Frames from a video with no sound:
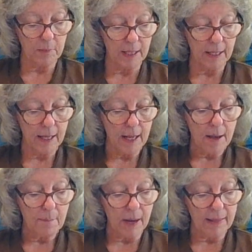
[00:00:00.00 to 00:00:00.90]
me
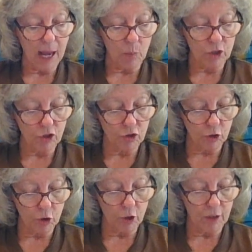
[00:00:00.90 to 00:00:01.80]
by that which
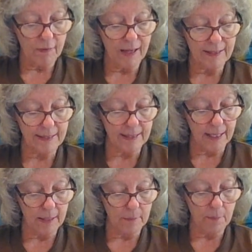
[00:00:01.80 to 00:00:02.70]
is good, that
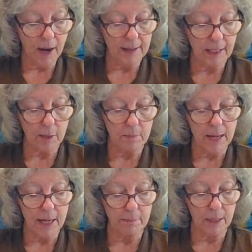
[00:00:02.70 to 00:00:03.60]
sin by the
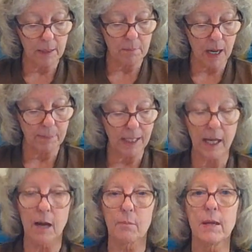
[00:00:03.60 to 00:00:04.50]
commandment might
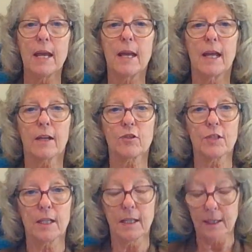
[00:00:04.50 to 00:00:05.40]
become
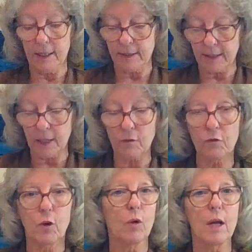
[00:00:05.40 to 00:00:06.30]
exceedingly
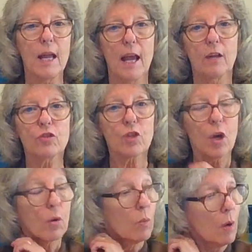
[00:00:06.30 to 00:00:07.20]
sinful. And
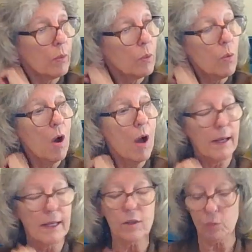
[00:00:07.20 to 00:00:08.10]
so, what we
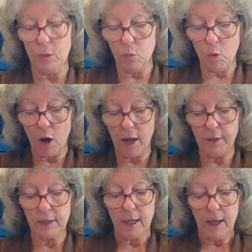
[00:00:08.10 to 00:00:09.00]
want is we
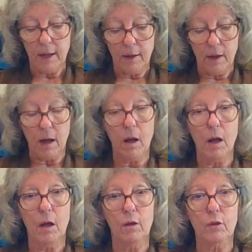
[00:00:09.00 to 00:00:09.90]
want
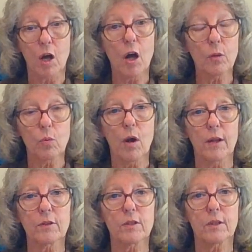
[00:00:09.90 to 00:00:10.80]
uh, God
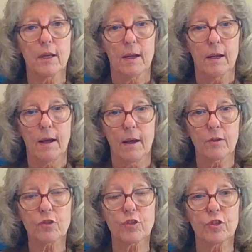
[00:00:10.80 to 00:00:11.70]
wants
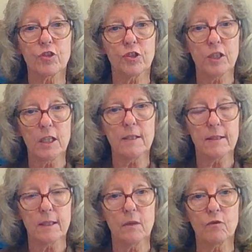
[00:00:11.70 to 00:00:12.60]
us to see
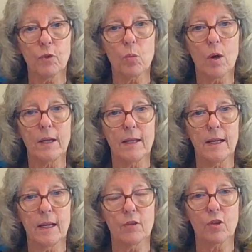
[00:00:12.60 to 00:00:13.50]
sin for what it
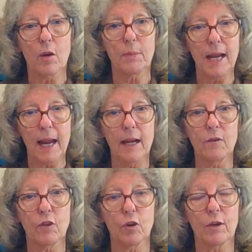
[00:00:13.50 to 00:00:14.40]
is, our
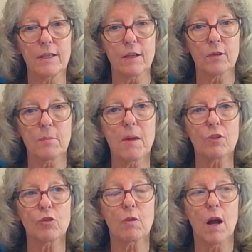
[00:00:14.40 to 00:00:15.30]
behavior. It doesn't
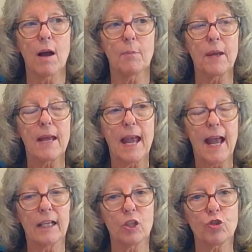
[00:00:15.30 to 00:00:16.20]
measure up,
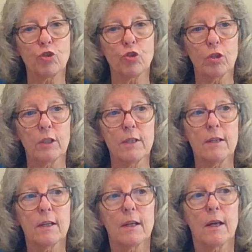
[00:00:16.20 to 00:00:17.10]
and it
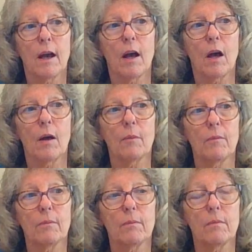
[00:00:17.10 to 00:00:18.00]
should
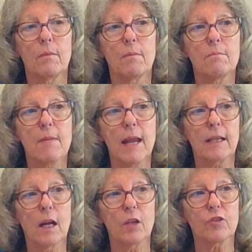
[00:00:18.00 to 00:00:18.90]
um,
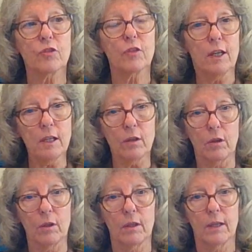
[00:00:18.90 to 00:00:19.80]
make us
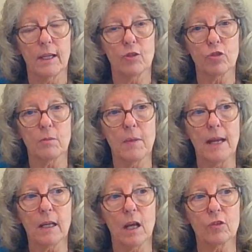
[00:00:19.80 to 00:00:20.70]
ill. It should
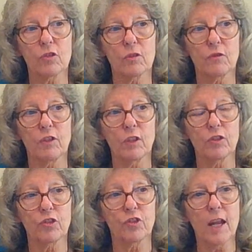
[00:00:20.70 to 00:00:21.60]
make us
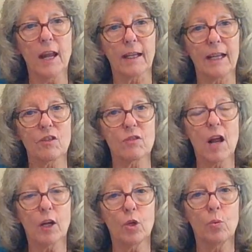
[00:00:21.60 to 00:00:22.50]
feel sick. It's
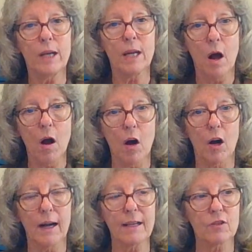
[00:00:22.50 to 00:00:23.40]
not who we
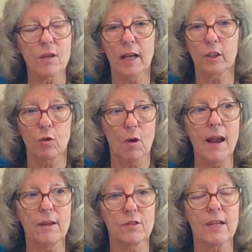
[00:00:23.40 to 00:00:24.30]
are. It's not
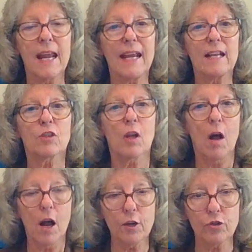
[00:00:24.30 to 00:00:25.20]
Christ. It's
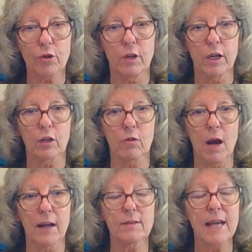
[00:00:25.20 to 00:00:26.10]
contrary to
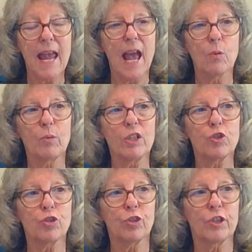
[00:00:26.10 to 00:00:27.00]
Christ, and we
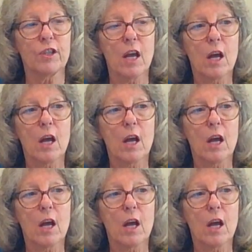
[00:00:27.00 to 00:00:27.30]
should